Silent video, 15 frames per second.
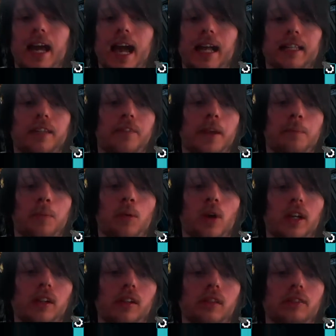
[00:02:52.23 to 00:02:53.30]
Activate
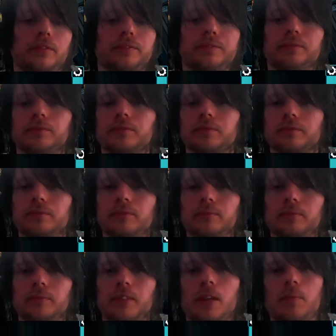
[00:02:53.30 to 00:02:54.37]
Portal.
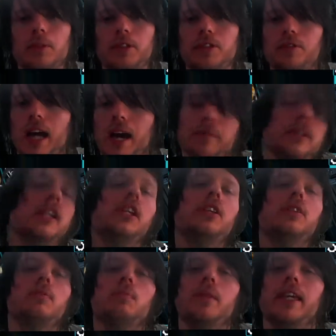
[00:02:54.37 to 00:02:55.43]
We do not want
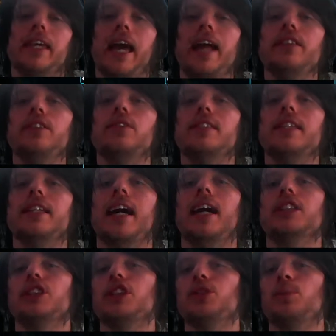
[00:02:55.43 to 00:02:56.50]
to we can use the
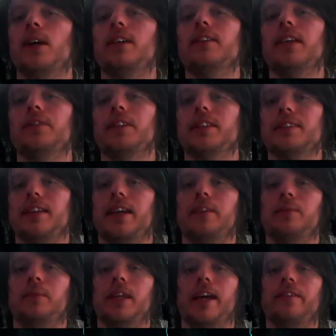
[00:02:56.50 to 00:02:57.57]
Och as well, given this
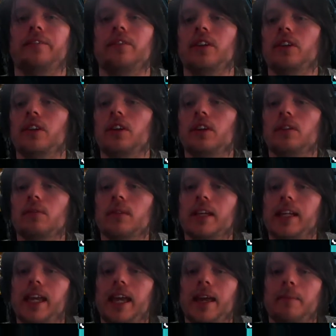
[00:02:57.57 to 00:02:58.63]
hand we have. We're
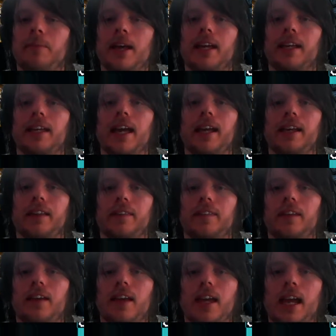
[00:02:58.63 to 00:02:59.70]
going to add back Haggith.